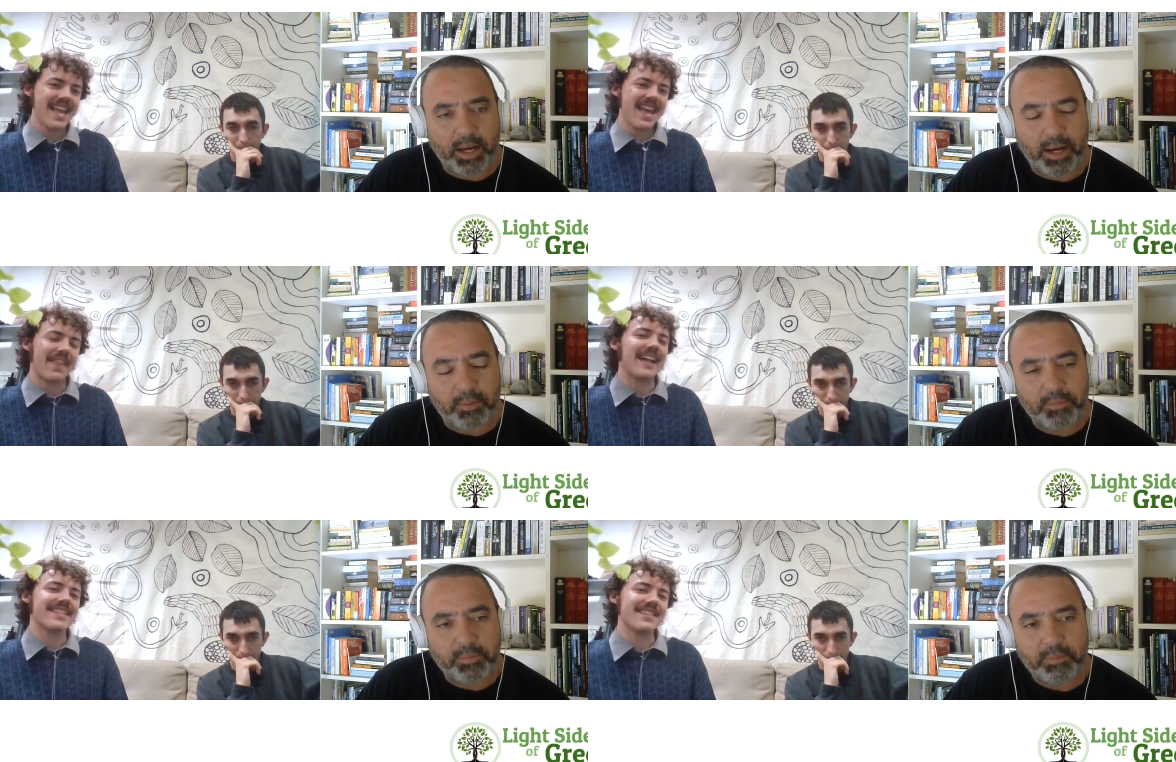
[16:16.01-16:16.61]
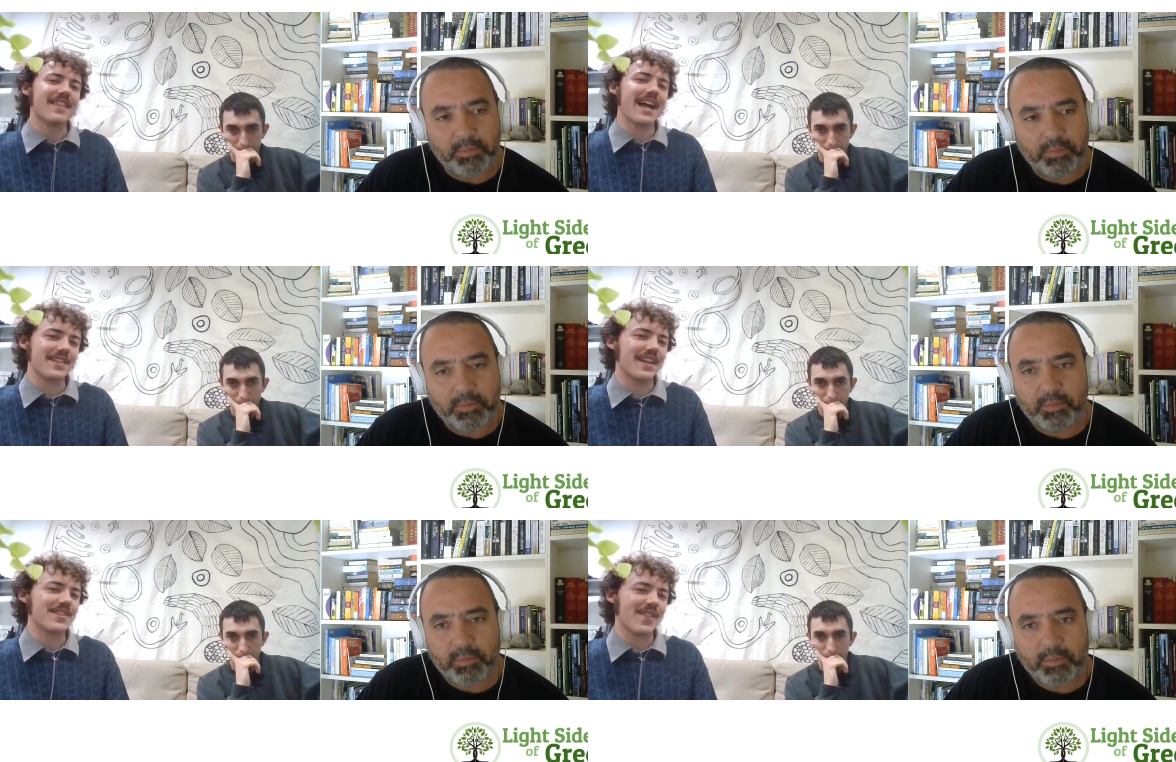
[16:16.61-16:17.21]
Speaker 1: that's um, a, that's an
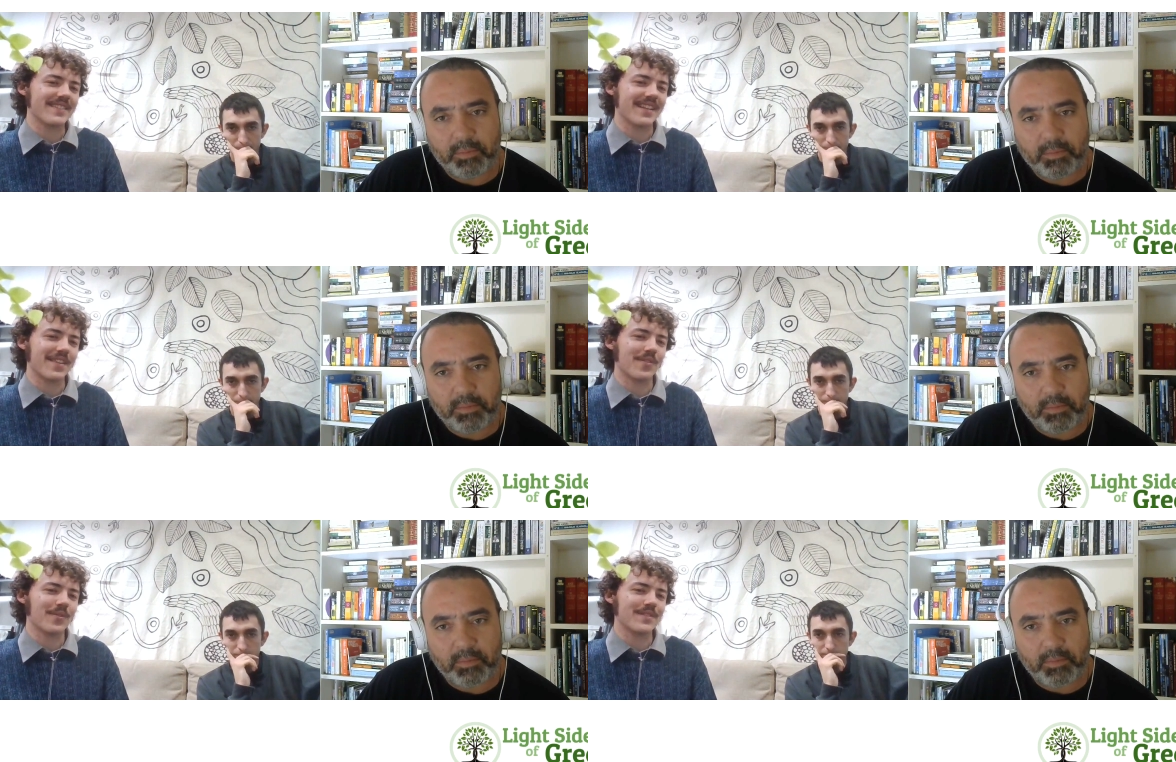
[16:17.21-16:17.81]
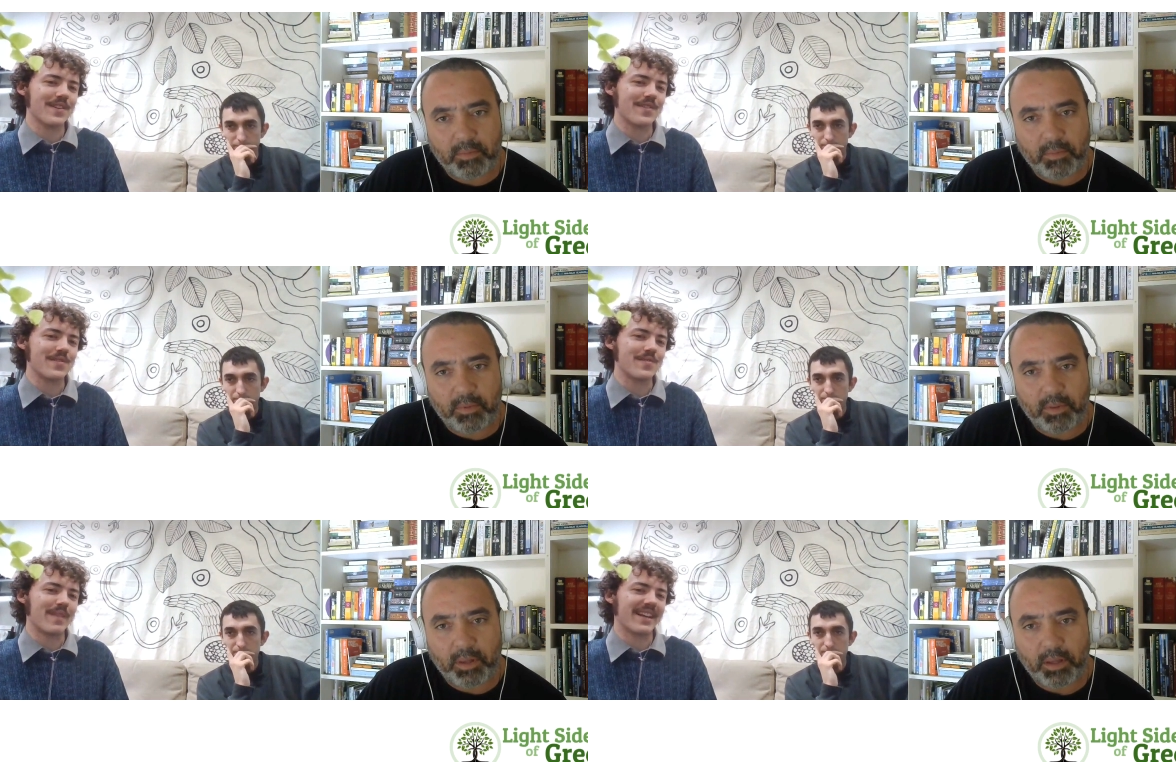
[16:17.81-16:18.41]
interesting thought too,
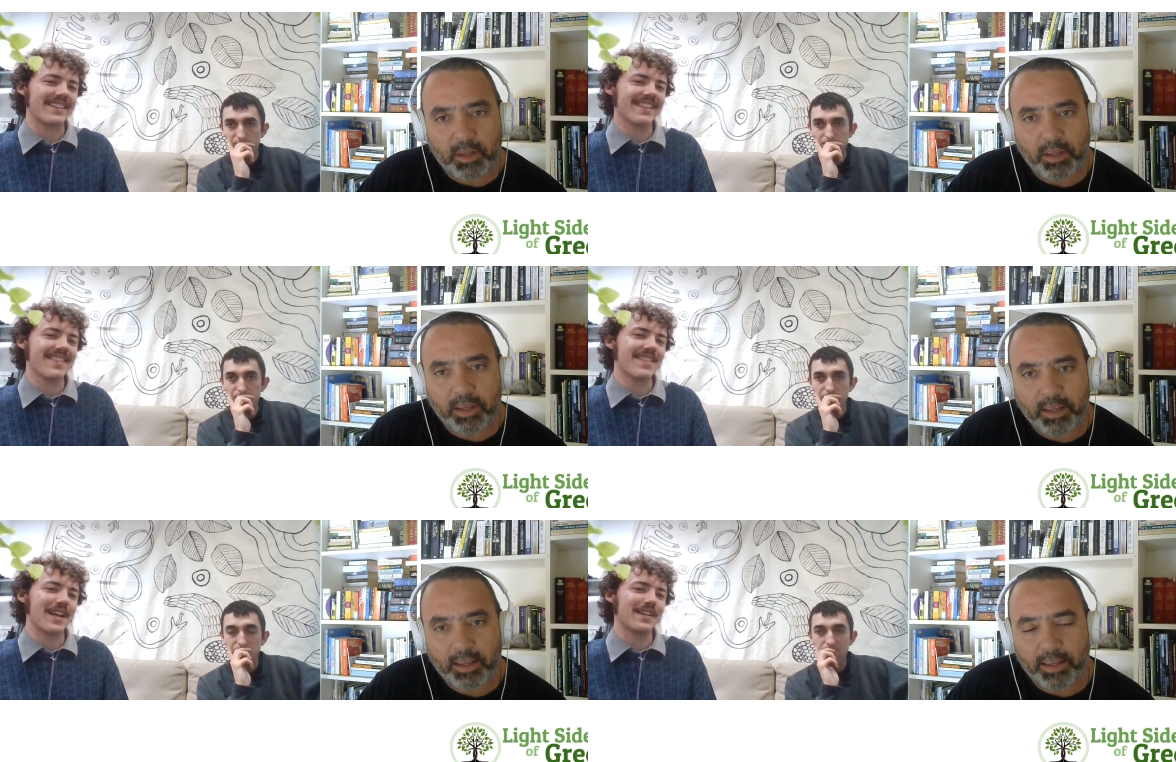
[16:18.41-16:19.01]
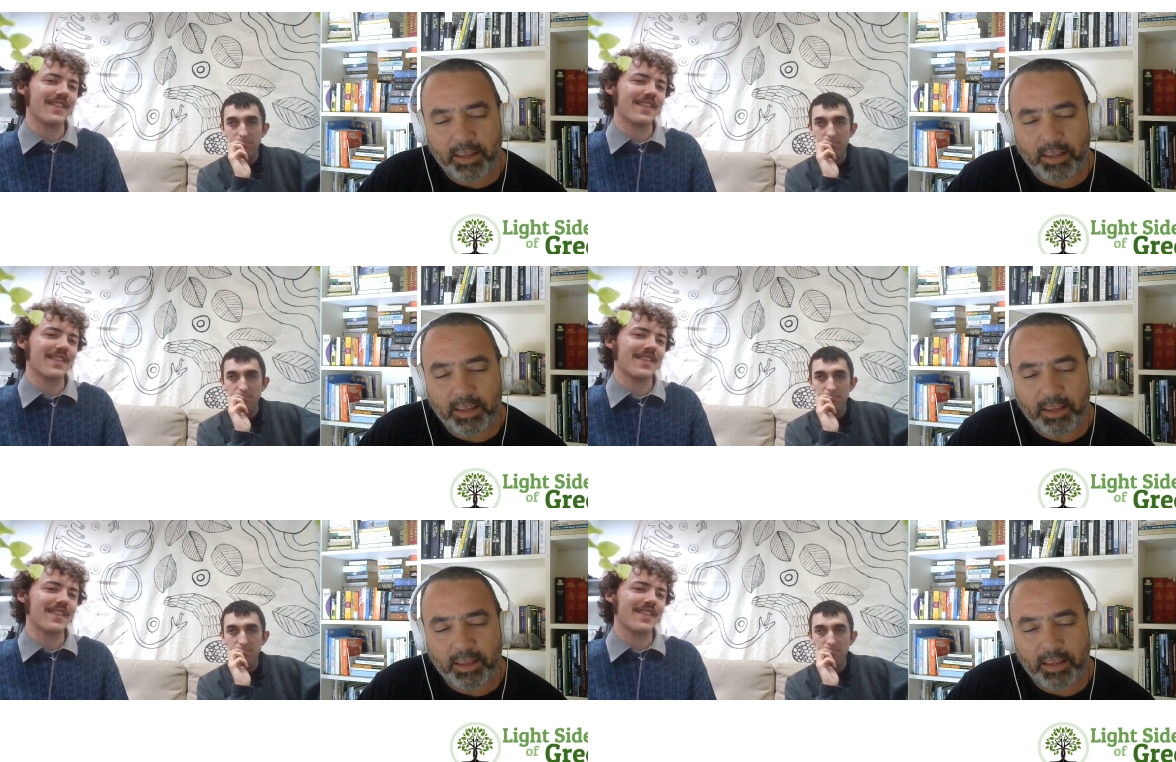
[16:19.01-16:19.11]
because I think